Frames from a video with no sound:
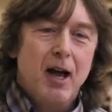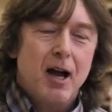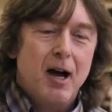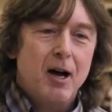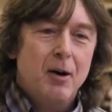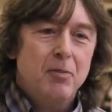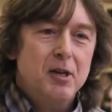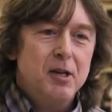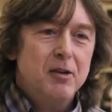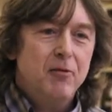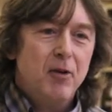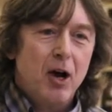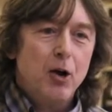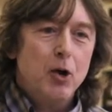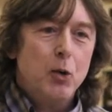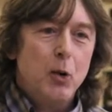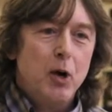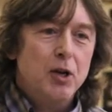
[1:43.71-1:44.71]
The
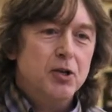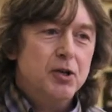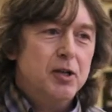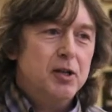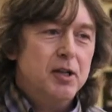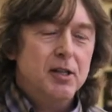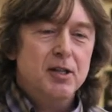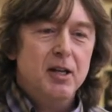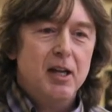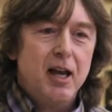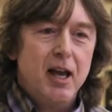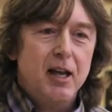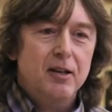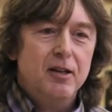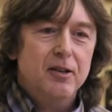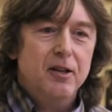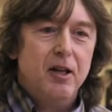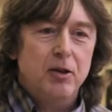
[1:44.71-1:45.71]
evaluation
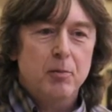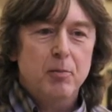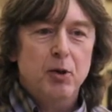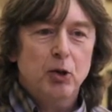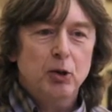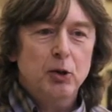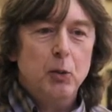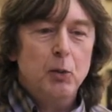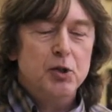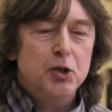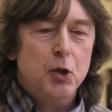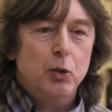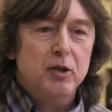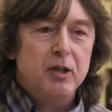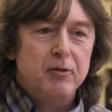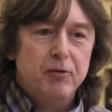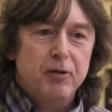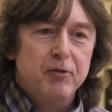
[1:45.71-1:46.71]
indicated that the building was
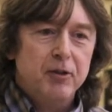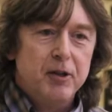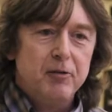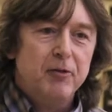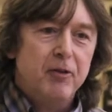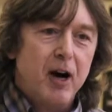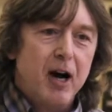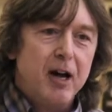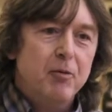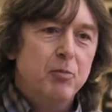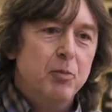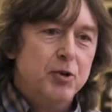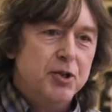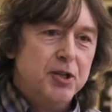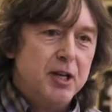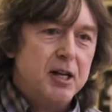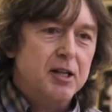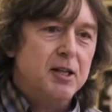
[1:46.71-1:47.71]
only
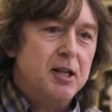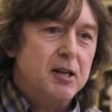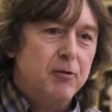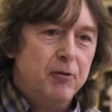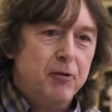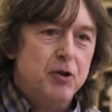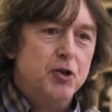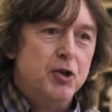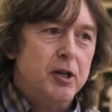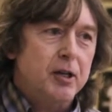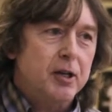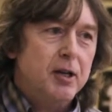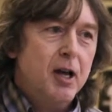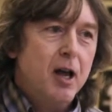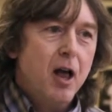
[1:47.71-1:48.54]
55% efficient.